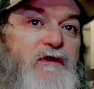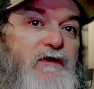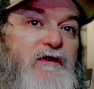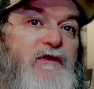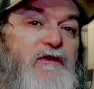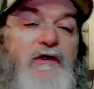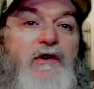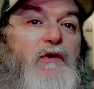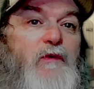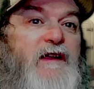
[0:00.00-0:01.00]
you can
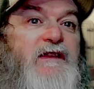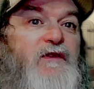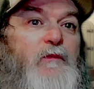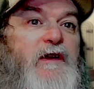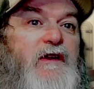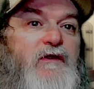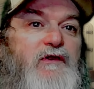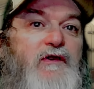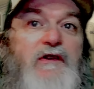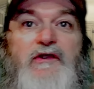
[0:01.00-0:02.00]
go right to the window.
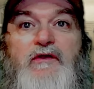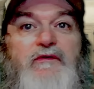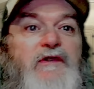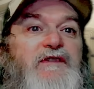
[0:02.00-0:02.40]
You can usually